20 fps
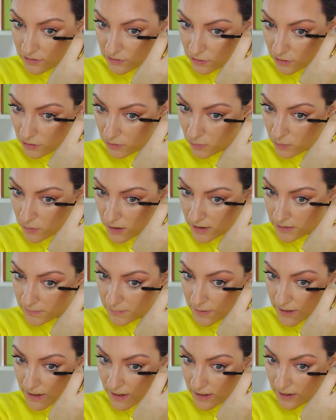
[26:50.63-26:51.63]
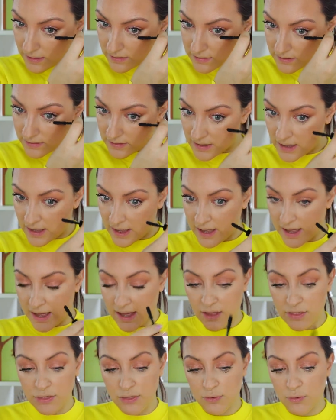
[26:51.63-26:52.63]
not one person
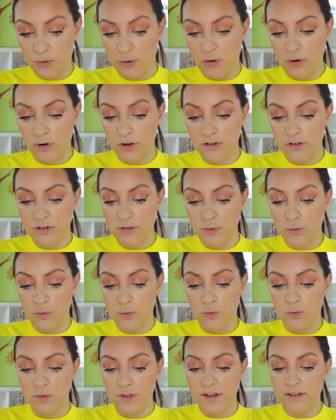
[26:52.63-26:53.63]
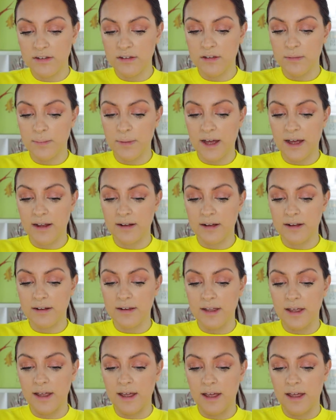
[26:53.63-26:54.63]
there thought, oh, this is a bad
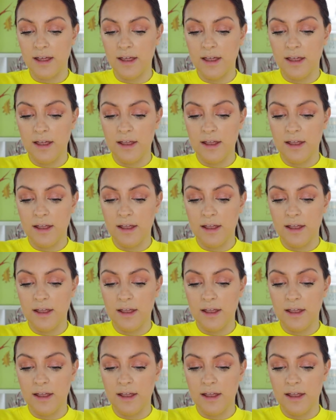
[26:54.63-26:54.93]
idea.